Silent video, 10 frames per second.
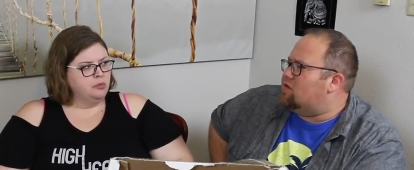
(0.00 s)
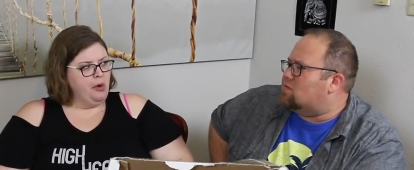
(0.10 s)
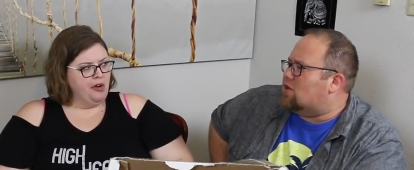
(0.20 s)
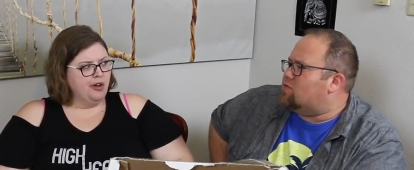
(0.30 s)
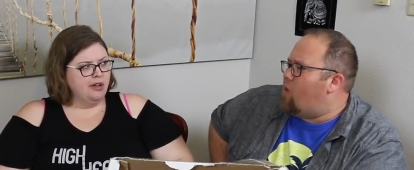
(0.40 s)
Speaker 1: than a
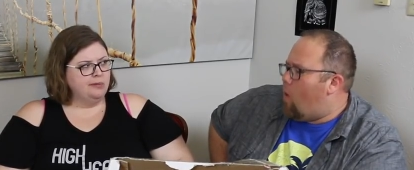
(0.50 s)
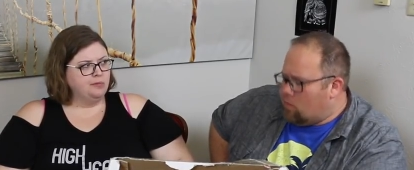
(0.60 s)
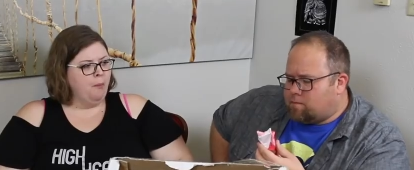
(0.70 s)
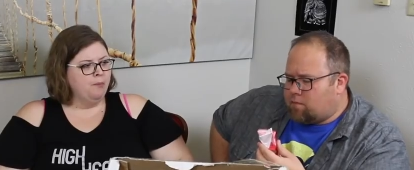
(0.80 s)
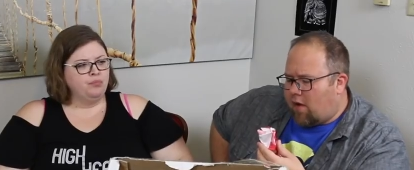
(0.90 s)
Speaker 2: marshmallow.
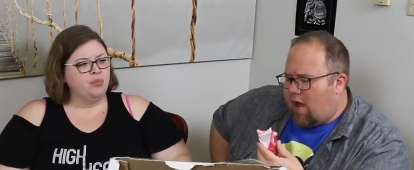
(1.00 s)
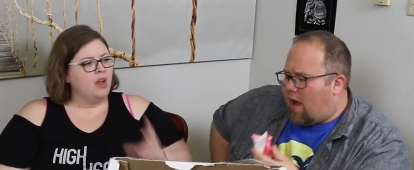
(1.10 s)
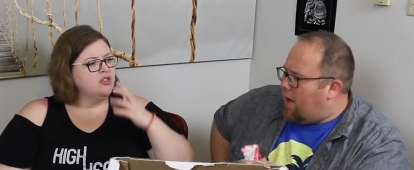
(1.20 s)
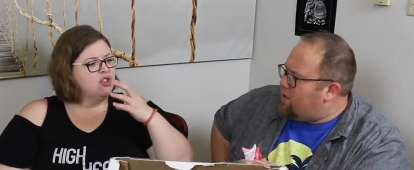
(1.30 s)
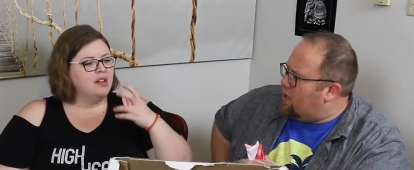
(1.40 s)
But good.
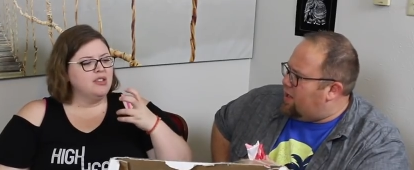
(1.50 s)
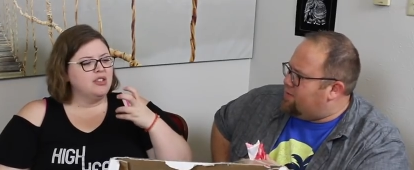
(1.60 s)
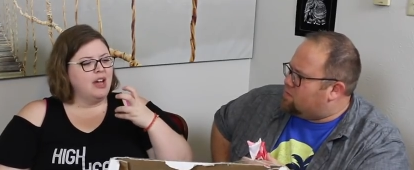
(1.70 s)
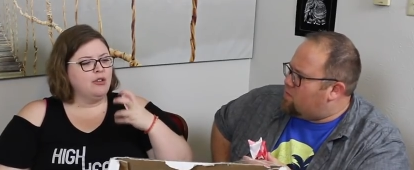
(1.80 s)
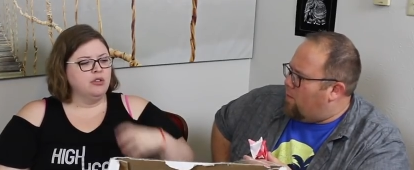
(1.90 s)
Yeah, I It's not it.
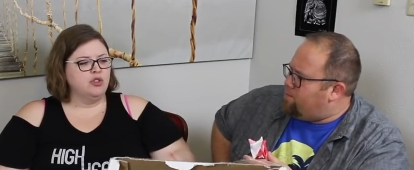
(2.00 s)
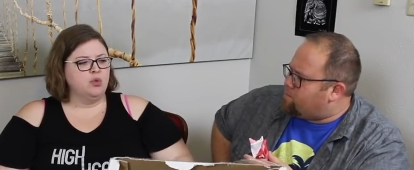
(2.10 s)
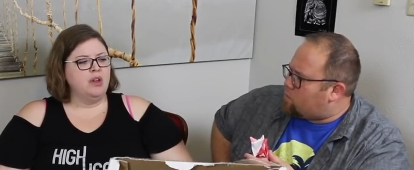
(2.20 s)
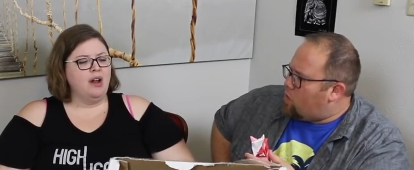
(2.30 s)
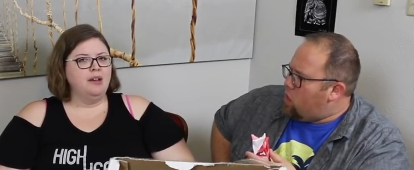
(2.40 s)
saccharine
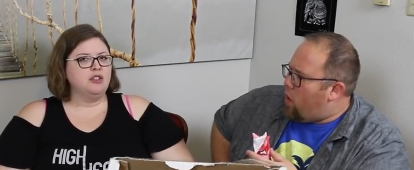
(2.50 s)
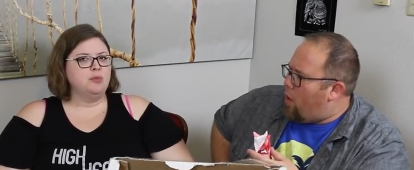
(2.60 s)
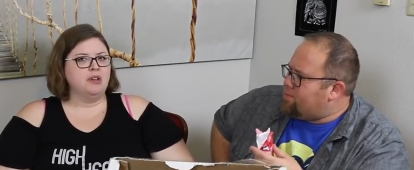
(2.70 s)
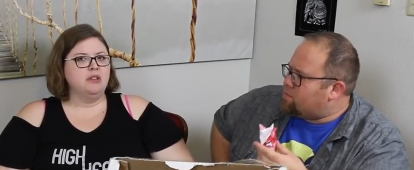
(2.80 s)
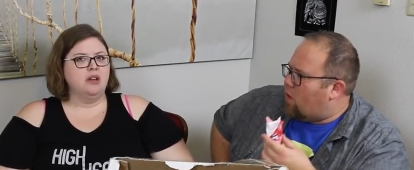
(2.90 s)
sweet. I
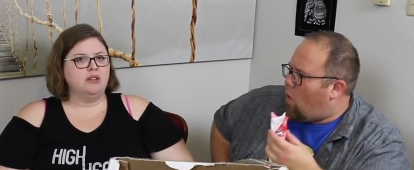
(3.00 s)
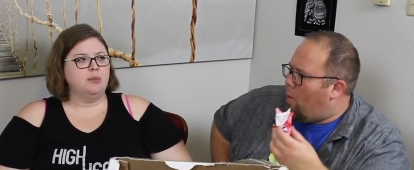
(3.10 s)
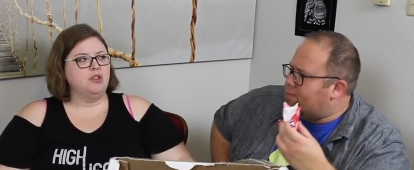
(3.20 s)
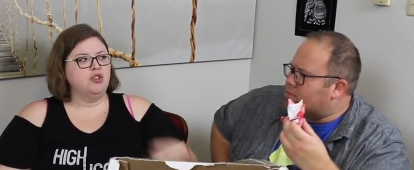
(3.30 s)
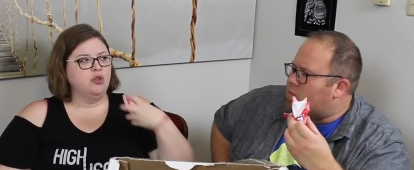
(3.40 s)
expected that
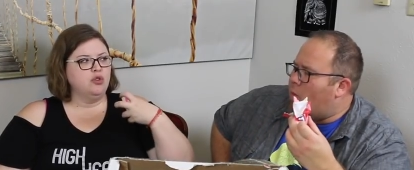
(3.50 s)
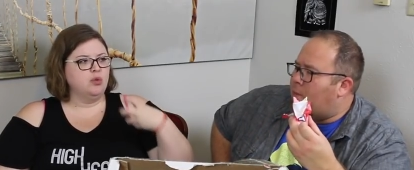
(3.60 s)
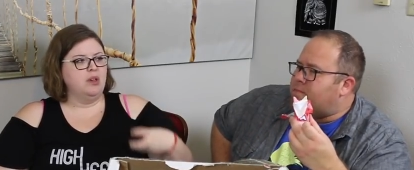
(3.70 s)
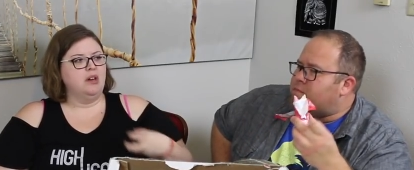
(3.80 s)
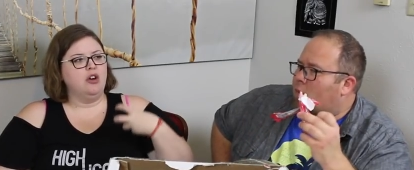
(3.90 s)
to be so
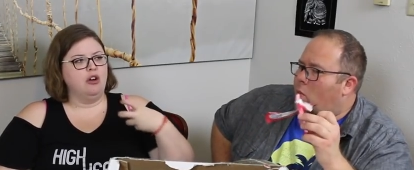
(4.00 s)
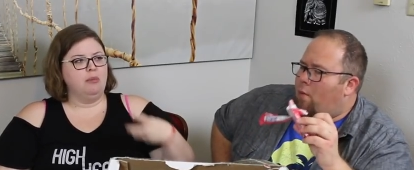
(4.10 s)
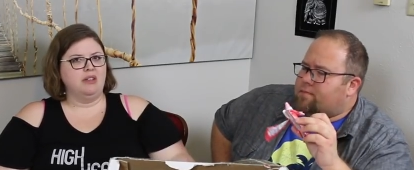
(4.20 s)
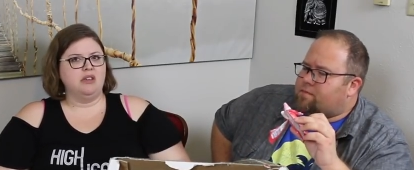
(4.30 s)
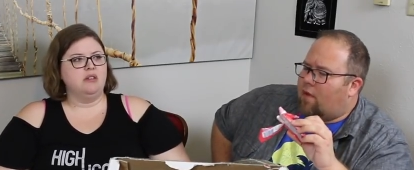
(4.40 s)
sweet it
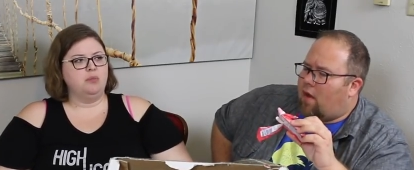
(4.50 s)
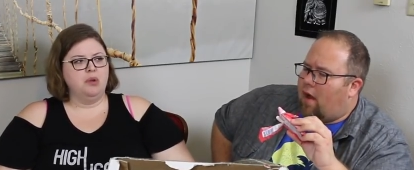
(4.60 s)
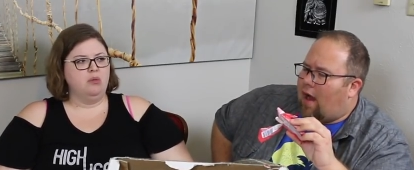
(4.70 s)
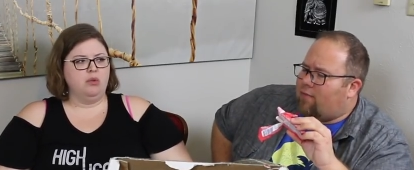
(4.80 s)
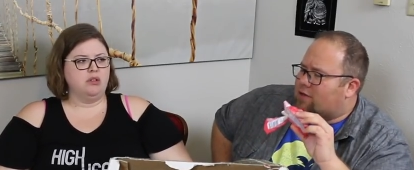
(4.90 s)
hurt my teeth,
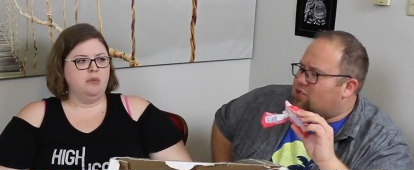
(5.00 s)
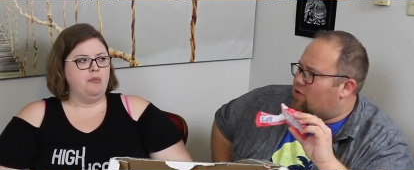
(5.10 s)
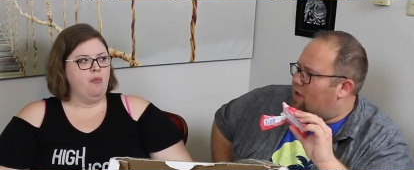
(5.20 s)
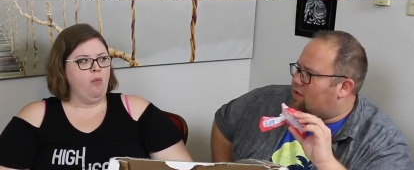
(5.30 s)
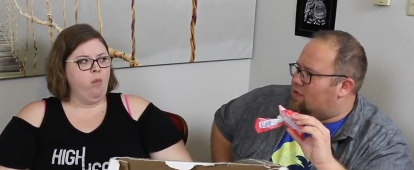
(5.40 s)
Speaker 1: but it I wasn't.
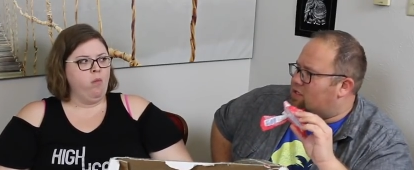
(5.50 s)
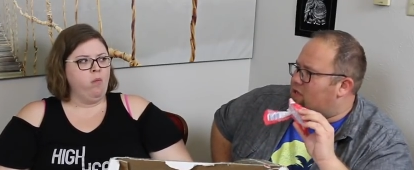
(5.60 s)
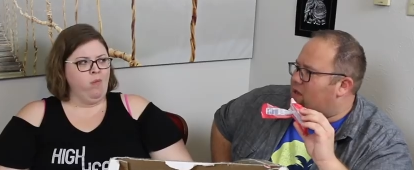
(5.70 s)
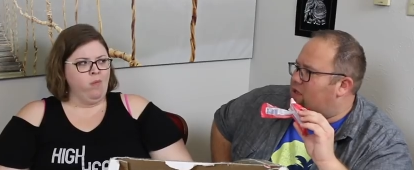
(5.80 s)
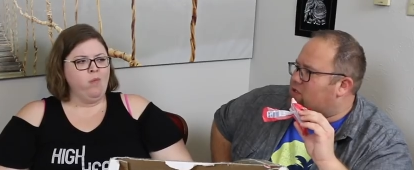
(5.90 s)
actually liked it. It's
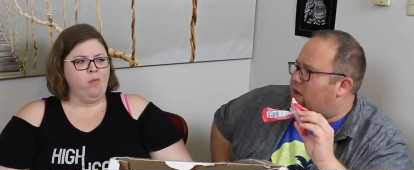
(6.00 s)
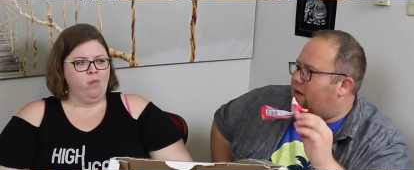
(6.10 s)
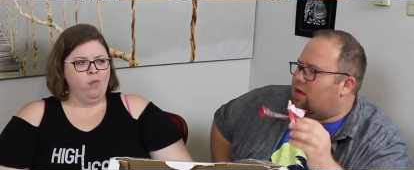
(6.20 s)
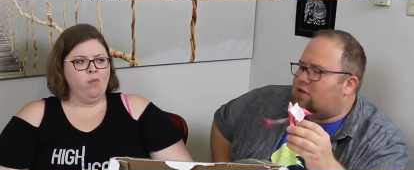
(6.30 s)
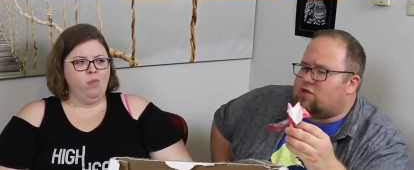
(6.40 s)
like it's,
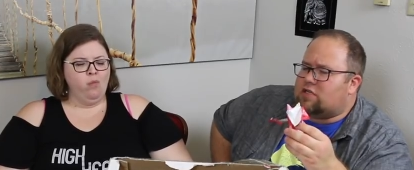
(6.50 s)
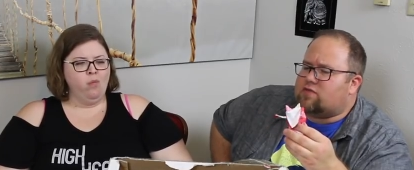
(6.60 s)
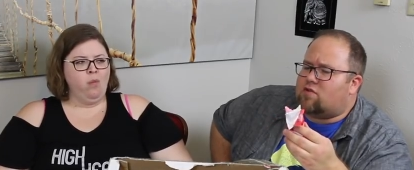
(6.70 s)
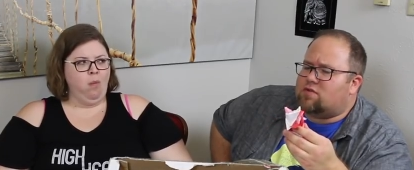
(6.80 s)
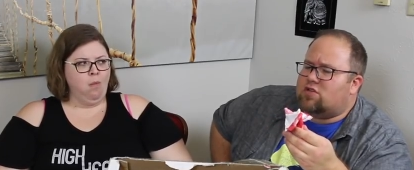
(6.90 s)
mm-hmm. it
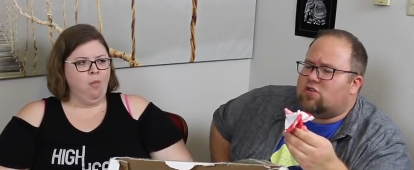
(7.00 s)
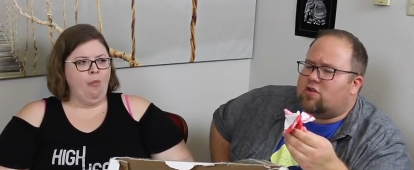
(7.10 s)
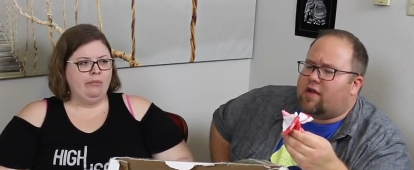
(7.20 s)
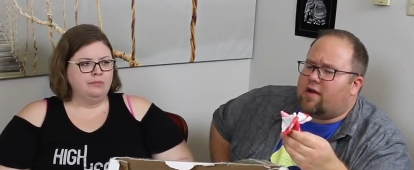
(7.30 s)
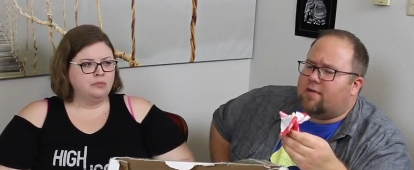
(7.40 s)
transforms into
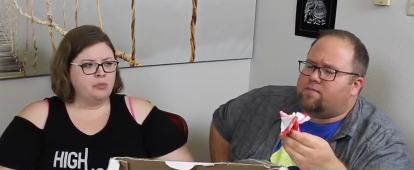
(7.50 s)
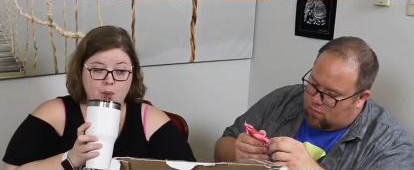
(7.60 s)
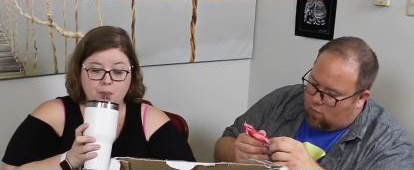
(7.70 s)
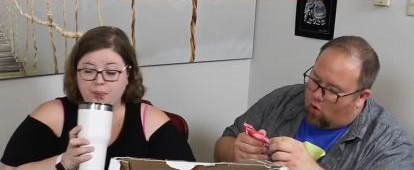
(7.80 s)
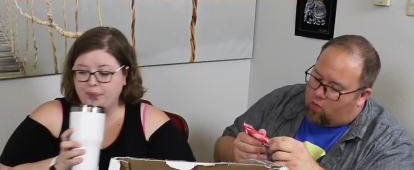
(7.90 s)
like a,
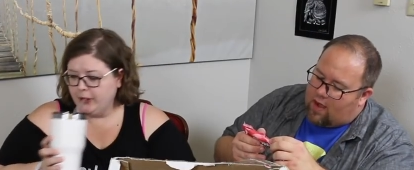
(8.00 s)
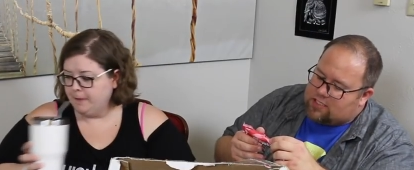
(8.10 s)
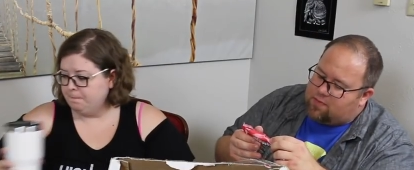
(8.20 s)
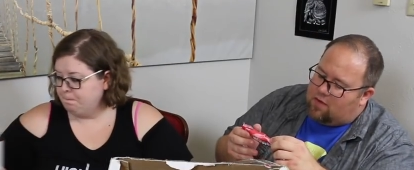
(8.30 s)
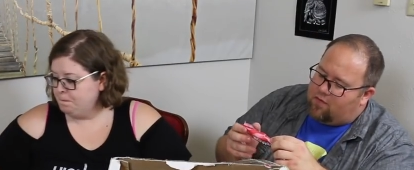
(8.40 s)
well,
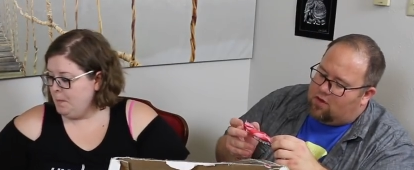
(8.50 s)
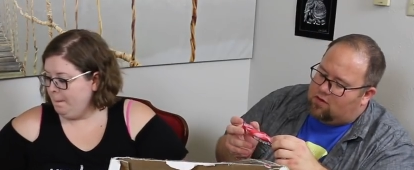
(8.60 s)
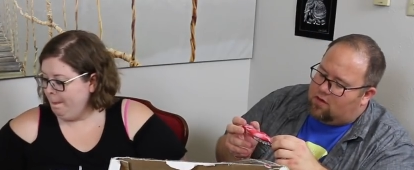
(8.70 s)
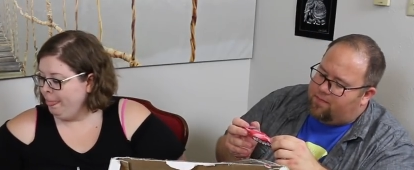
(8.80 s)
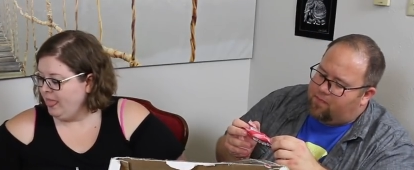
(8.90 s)
raspberry
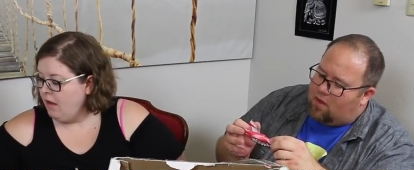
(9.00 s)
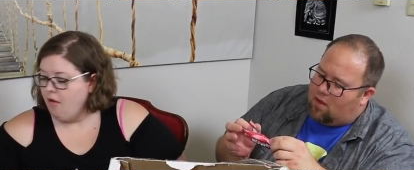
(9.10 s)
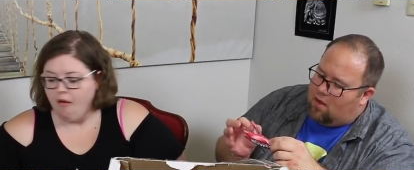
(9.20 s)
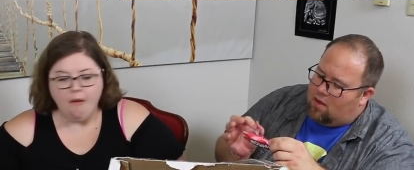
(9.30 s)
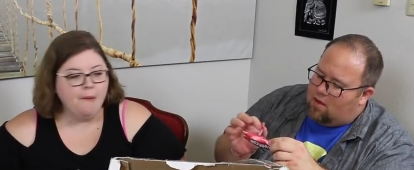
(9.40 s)
vanilla.
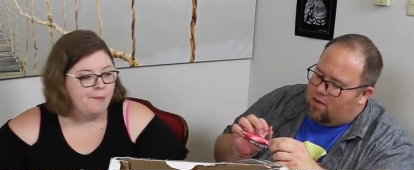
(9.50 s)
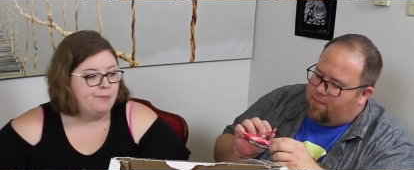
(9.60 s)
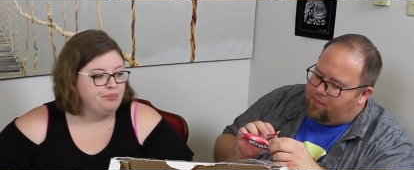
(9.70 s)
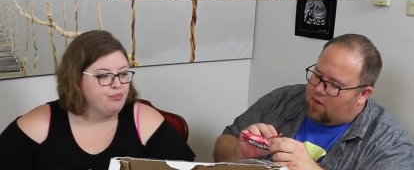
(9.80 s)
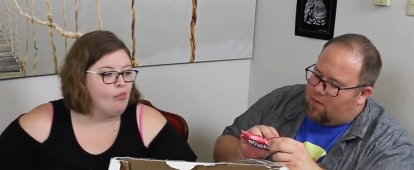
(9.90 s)

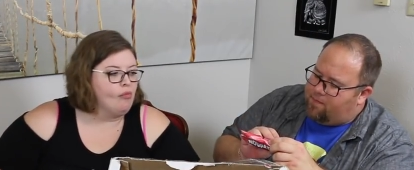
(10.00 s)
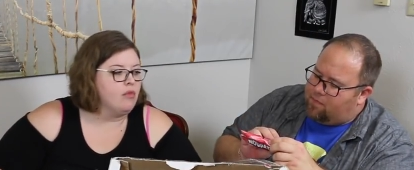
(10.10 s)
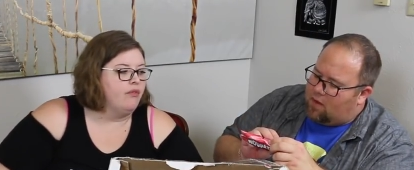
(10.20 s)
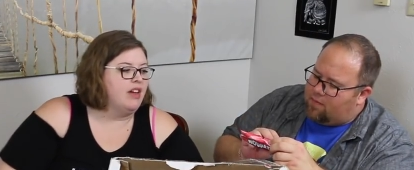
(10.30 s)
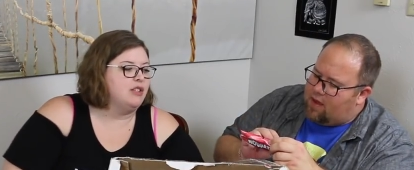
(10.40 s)

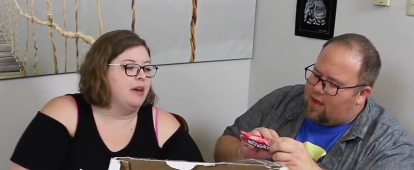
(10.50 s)
Speaker 2: That's